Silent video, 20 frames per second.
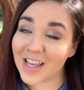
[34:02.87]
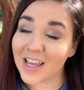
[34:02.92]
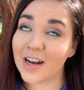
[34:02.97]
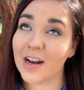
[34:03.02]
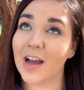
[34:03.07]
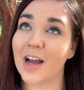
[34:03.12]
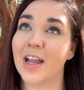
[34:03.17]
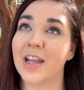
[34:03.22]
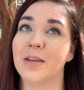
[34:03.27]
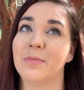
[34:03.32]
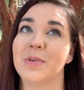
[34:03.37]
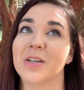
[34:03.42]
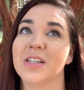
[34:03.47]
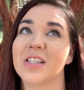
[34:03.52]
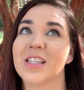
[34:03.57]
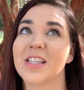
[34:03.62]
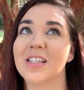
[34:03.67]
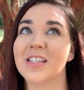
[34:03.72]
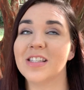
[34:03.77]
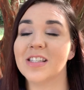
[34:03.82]
and I am
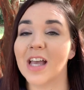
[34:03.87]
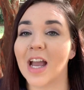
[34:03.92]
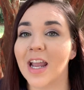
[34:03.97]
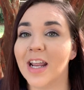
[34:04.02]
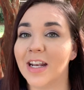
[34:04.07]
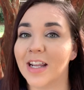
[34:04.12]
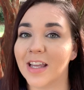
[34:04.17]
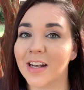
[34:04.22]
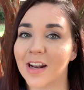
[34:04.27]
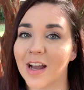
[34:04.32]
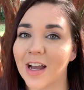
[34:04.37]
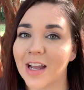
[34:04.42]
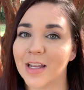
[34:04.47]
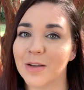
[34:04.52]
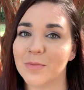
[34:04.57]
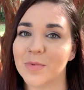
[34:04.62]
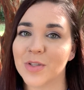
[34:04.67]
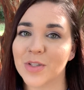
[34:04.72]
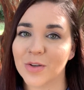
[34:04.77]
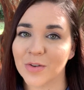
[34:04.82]
excited. I
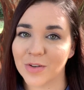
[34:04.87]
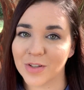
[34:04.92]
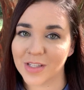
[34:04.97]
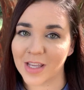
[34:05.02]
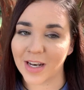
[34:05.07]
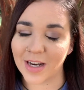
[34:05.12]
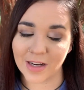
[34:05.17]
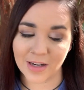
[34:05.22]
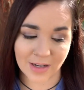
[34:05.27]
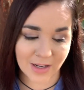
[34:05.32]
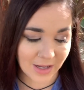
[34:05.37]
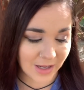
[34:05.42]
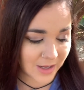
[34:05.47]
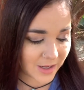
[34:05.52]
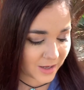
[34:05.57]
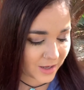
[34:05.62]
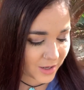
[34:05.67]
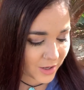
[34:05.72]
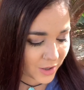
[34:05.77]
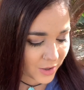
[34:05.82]
am so excited.
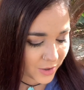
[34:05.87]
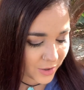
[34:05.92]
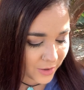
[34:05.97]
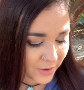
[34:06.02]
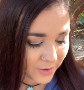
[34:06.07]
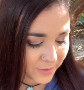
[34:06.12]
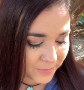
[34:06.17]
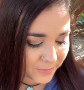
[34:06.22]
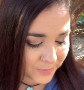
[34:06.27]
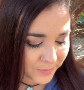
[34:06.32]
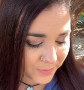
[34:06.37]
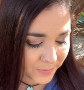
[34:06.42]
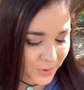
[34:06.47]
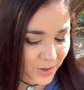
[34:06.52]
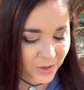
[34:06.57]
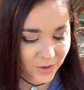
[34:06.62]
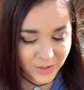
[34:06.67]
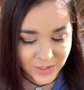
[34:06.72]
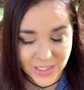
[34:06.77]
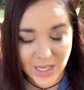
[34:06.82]

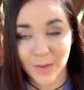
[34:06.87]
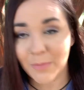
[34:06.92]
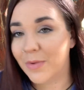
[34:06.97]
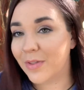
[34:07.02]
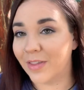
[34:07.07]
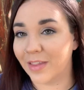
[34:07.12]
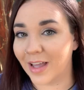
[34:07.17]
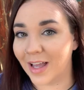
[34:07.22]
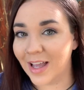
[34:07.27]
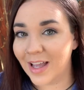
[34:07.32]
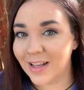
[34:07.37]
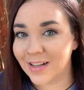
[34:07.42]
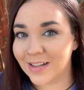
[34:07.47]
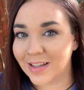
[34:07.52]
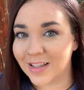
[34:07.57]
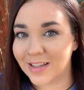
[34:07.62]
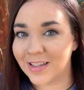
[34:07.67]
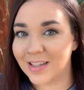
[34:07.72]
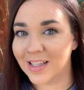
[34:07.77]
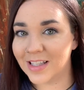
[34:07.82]
Put on top of that,
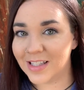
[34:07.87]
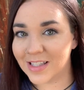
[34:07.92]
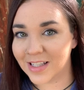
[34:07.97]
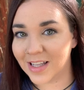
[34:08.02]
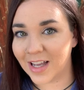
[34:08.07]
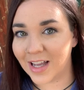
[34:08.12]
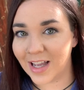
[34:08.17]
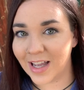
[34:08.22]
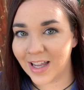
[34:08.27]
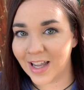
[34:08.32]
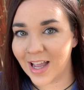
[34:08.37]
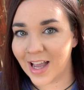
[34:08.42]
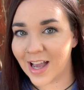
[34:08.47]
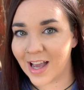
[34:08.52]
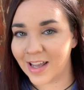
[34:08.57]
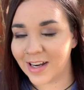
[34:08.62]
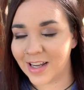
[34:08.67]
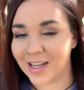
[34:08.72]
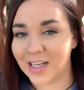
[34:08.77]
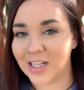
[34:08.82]
that this guy
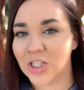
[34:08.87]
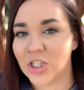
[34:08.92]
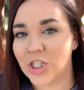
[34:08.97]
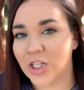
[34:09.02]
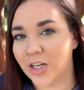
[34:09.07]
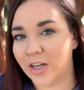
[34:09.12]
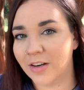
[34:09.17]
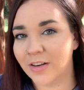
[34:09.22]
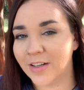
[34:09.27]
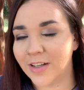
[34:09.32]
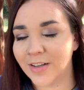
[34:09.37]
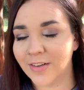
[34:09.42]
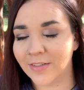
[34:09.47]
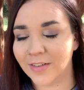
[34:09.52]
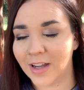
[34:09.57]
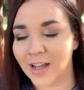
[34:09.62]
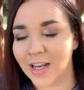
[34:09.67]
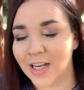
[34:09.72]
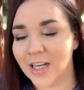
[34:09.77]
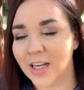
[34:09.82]
had a cherry
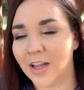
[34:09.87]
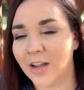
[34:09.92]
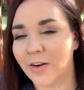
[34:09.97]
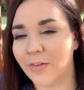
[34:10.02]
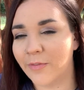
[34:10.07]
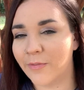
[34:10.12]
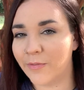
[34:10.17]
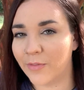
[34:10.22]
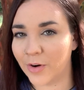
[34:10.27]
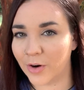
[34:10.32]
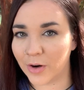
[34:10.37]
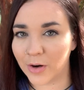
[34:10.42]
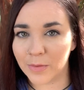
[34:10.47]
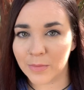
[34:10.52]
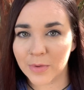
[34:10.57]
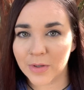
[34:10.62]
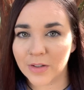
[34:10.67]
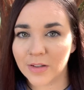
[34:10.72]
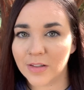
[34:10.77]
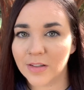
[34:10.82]
red
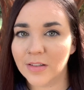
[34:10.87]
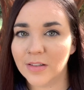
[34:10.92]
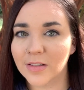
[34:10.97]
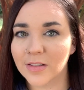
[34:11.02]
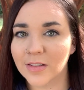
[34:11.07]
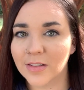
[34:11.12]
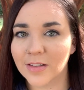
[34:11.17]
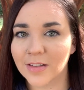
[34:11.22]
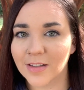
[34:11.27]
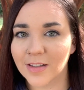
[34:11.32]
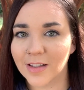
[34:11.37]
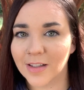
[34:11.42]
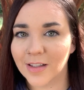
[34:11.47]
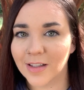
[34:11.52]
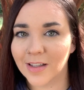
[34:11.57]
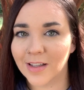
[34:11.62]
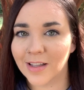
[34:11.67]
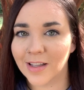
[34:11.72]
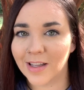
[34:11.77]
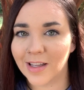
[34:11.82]
convertible
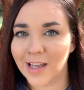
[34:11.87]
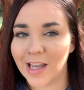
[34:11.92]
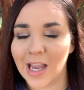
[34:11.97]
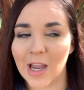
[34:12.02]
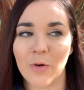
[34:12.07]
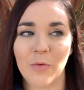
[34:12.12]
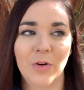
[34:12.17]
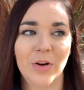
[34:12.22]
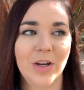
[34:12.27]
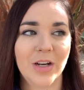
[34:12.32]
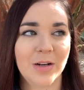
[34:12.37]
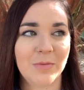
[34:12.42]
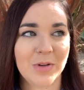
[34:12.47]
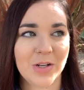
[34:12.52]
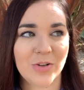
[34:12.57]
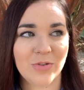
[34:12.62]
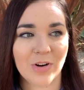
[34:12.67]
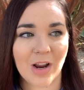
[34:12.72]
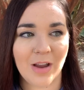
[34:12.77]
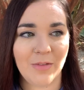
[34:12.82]
and we're gonna be
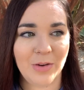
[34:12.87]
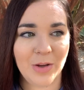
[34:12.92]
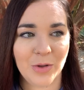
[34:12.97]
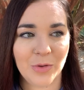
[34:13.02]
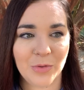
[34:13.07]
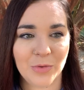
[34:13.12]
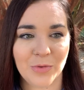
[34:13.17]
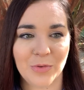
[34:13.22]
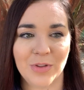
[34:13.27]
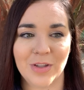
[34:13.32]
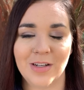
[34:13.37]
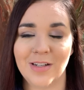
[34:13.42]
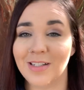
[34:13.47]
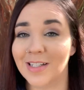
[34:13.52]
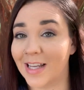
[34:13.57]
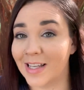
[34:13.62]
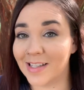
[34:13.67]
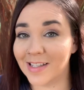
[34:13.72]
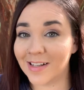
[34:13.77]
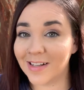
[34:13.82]
driving through the
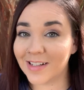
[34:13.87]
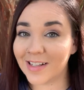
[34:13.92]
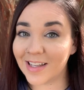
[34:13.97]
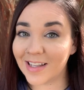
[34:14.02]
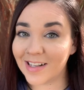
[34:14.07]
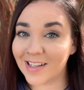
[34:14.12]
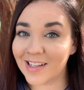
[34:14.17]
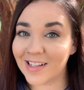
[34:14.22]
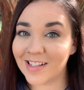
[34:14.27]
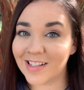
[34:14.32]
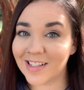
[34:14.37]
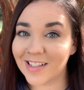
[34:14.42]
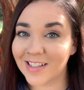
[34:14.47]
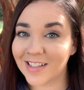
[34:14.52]
desert in it.